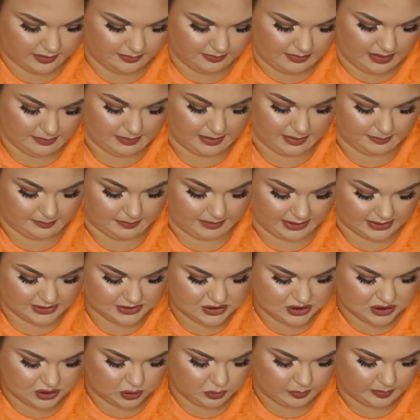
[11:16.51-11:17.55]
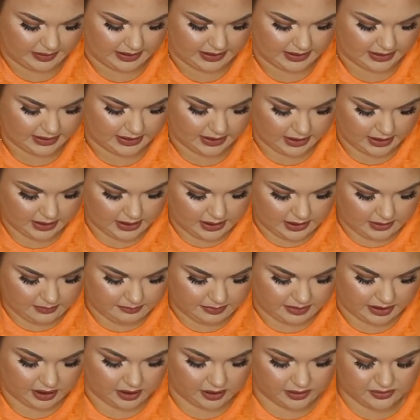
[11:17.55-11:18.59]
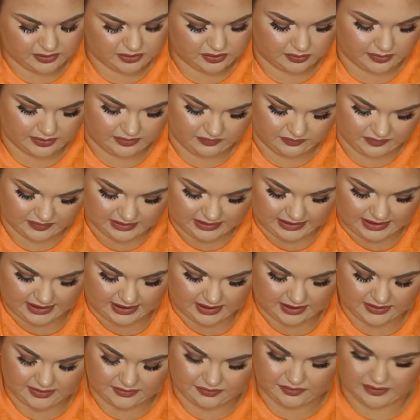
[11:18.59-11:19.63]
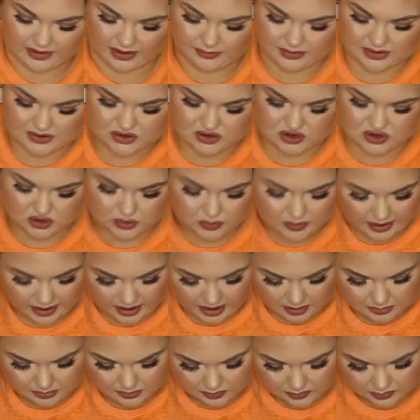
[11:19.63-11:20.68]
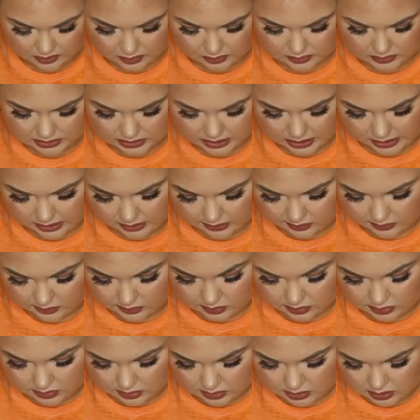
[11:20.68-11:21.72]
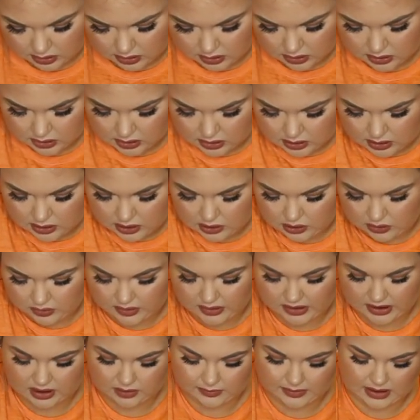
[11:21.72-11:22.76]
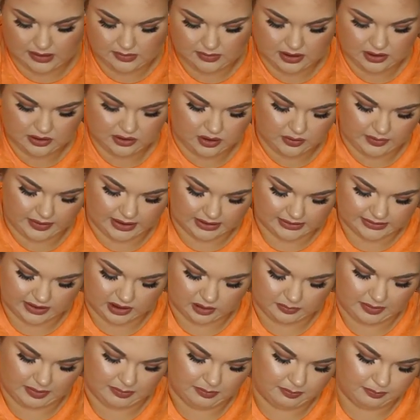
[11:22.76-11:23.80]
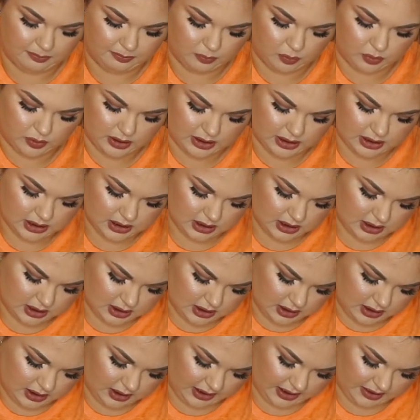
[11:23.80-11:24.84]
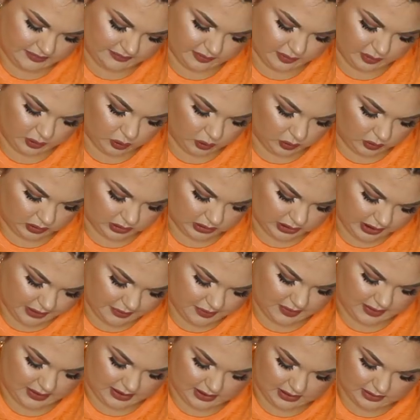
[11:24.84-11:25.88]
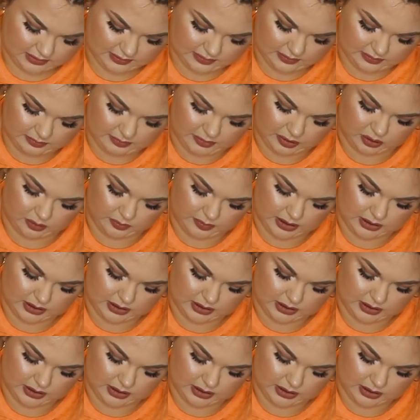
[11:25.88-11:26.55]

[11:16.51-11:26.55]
maybe a bit too big, but also I feel like the flowers do come so low, you can get away with going a little bit more of a hole on these little